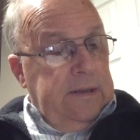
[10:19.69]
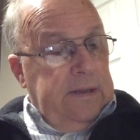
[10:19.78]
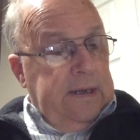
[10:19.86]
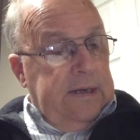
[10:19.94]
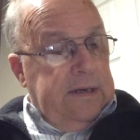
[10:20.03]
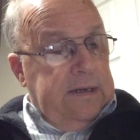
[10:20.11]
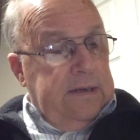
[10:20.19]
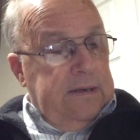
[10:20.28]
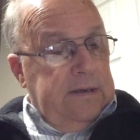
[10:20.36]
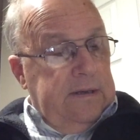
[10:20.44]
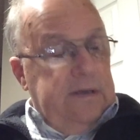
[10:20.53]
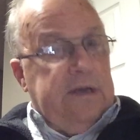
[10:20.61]
that
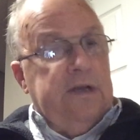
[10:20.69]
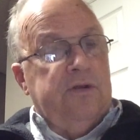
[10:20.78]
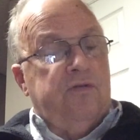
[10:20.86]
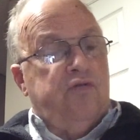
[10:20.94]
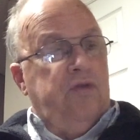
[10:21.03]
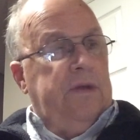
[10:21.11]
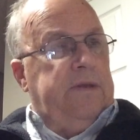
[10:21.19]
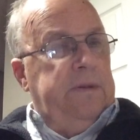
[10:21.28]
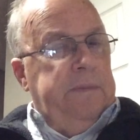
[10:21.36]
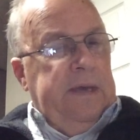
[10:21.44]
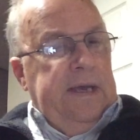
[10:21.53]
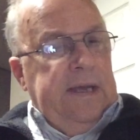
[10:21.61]
can
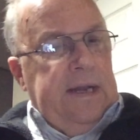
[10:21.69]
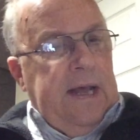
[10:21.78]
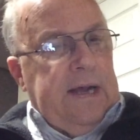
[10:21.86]
strengthen me and